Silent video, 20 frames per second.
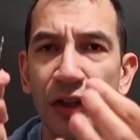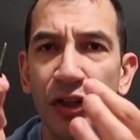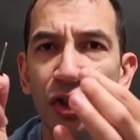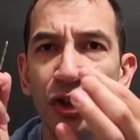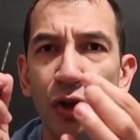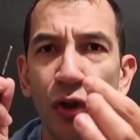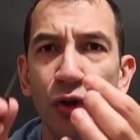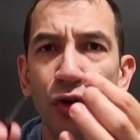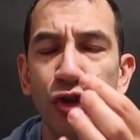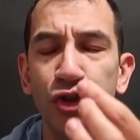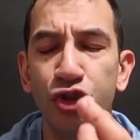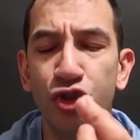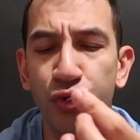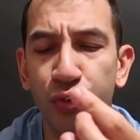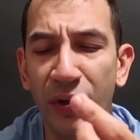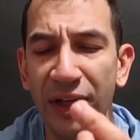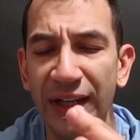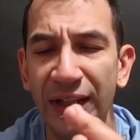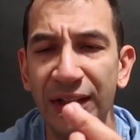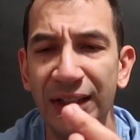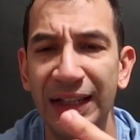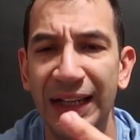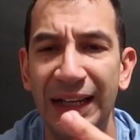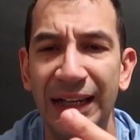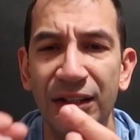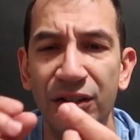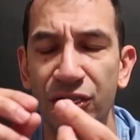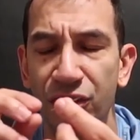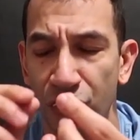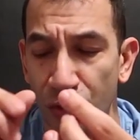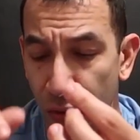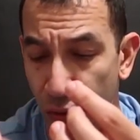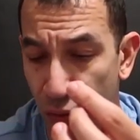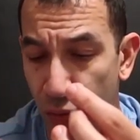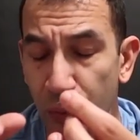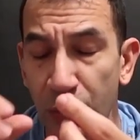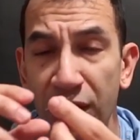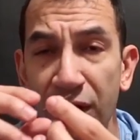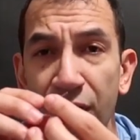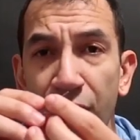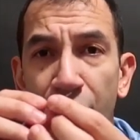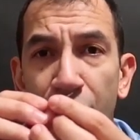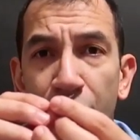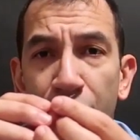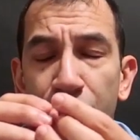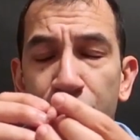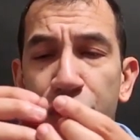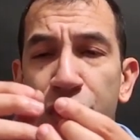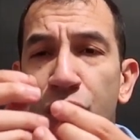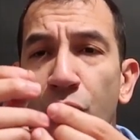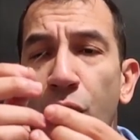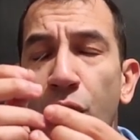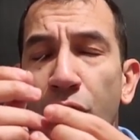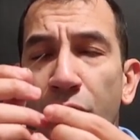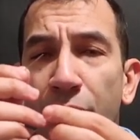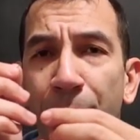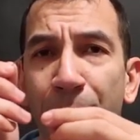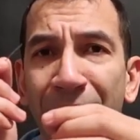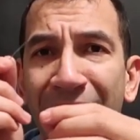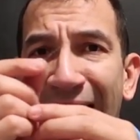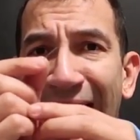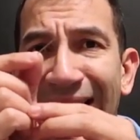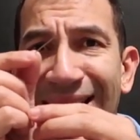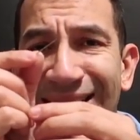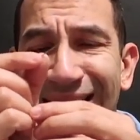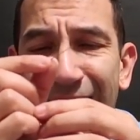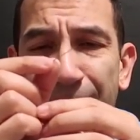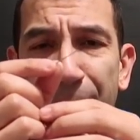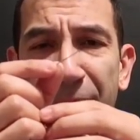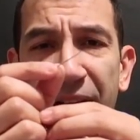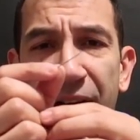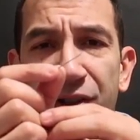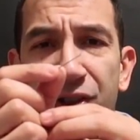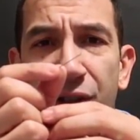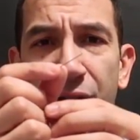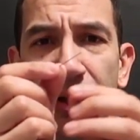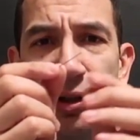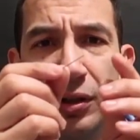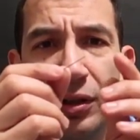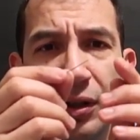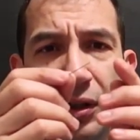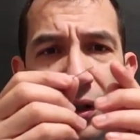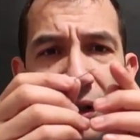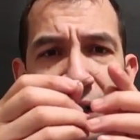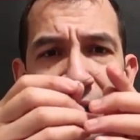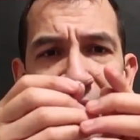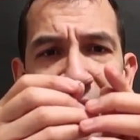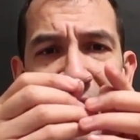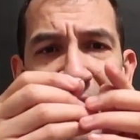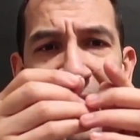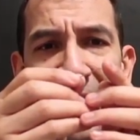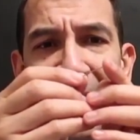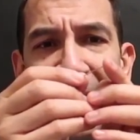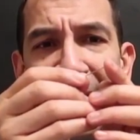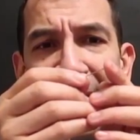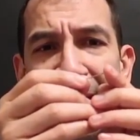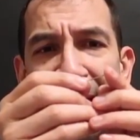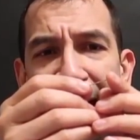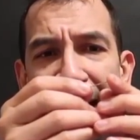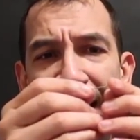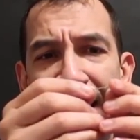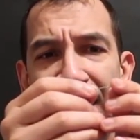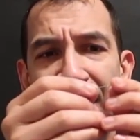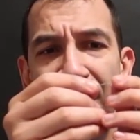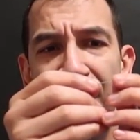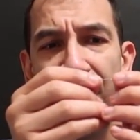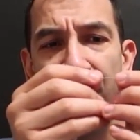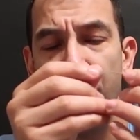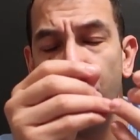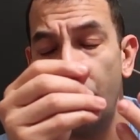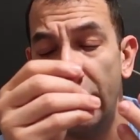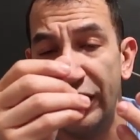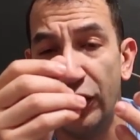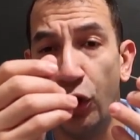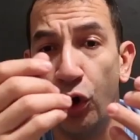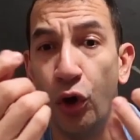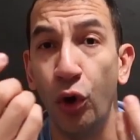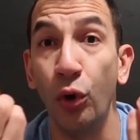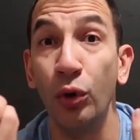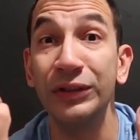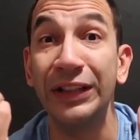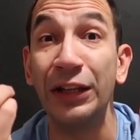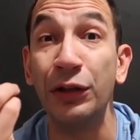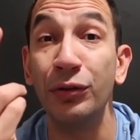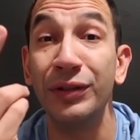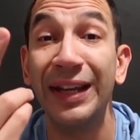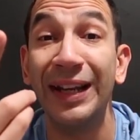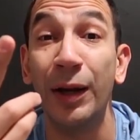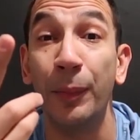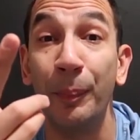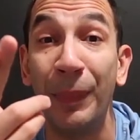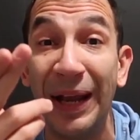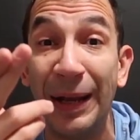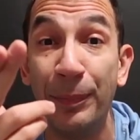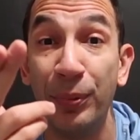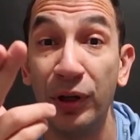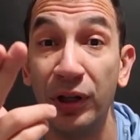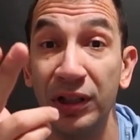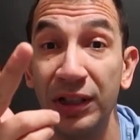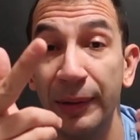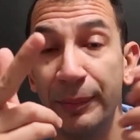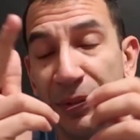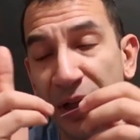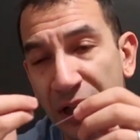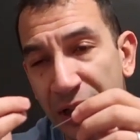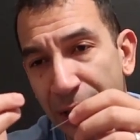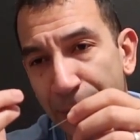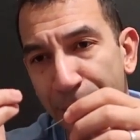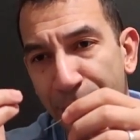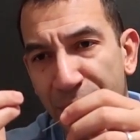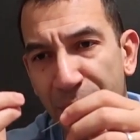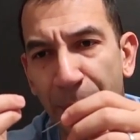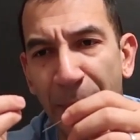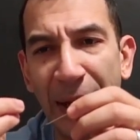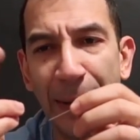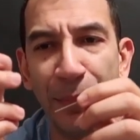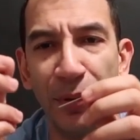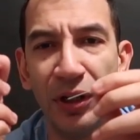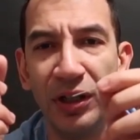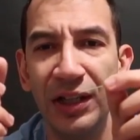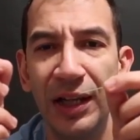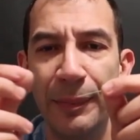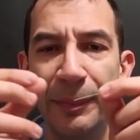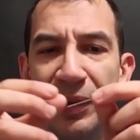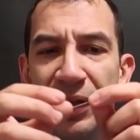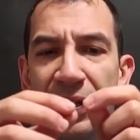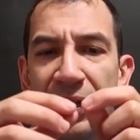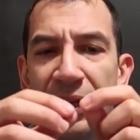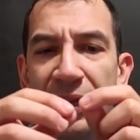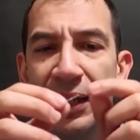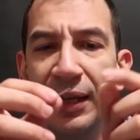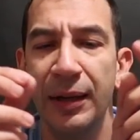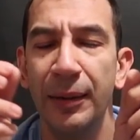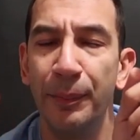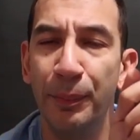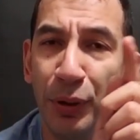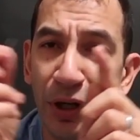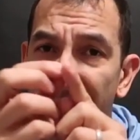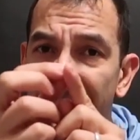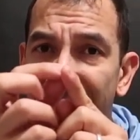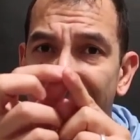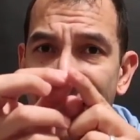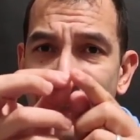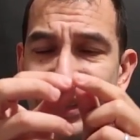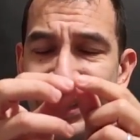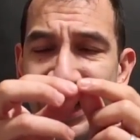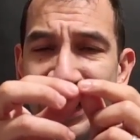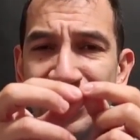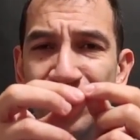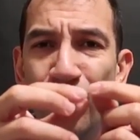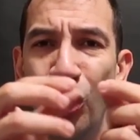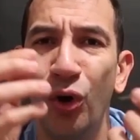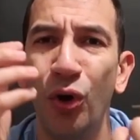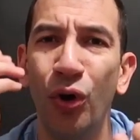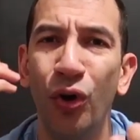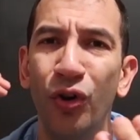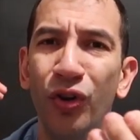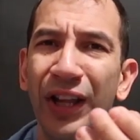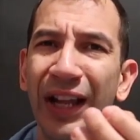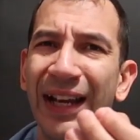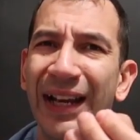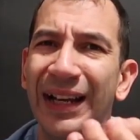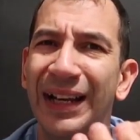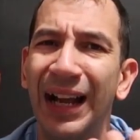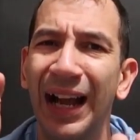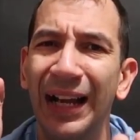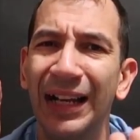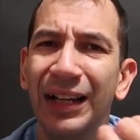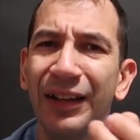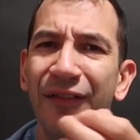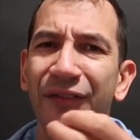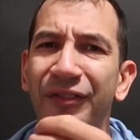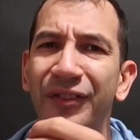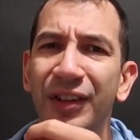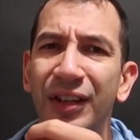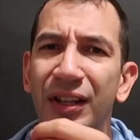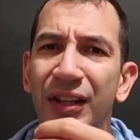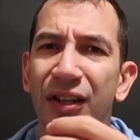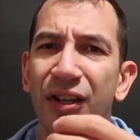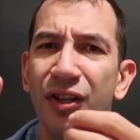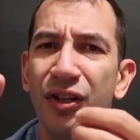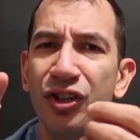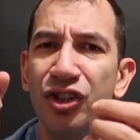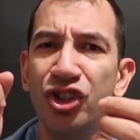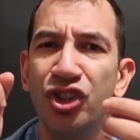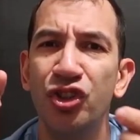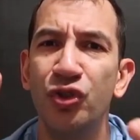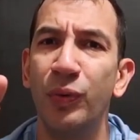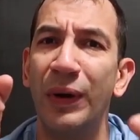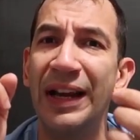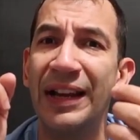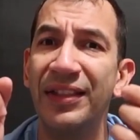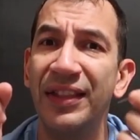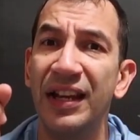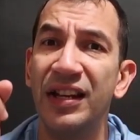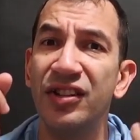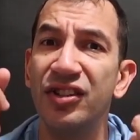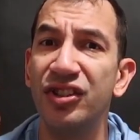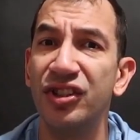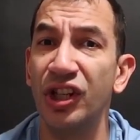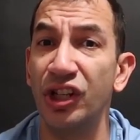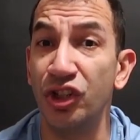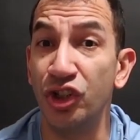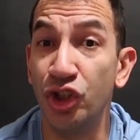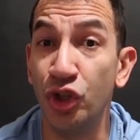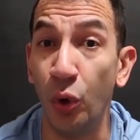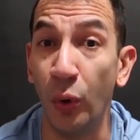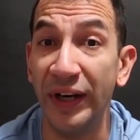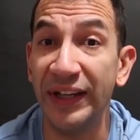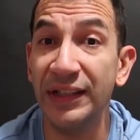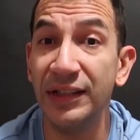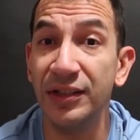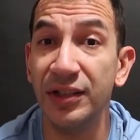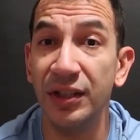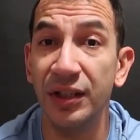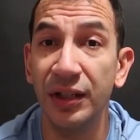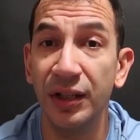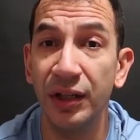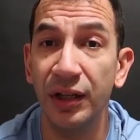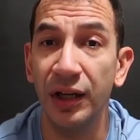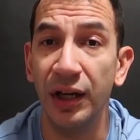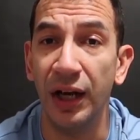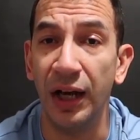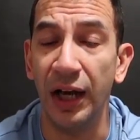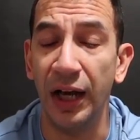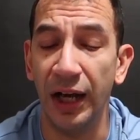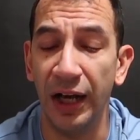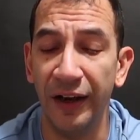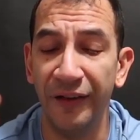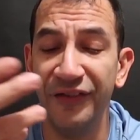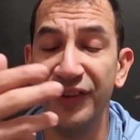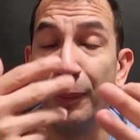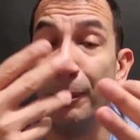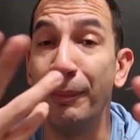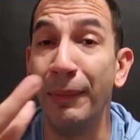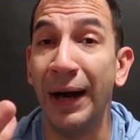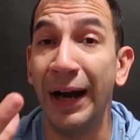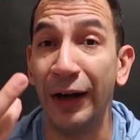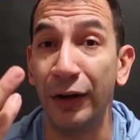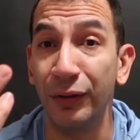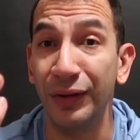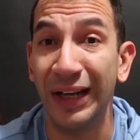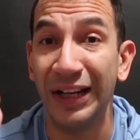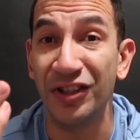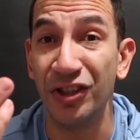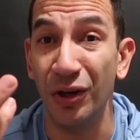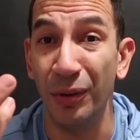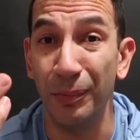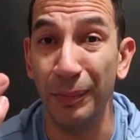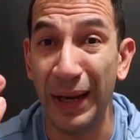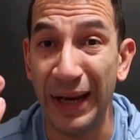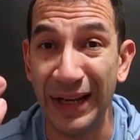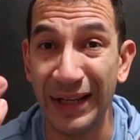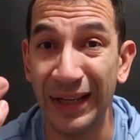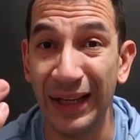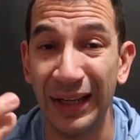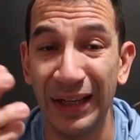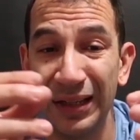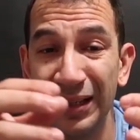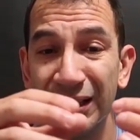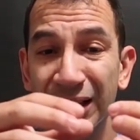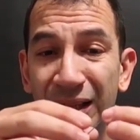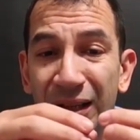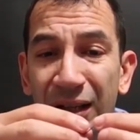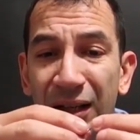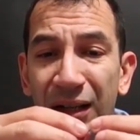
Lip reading: You'll drill into your plastic miniature and create a hole. Then you'll take a paper clip, put it inside a hole, and it kind of strengthens the joint of the model that you're making.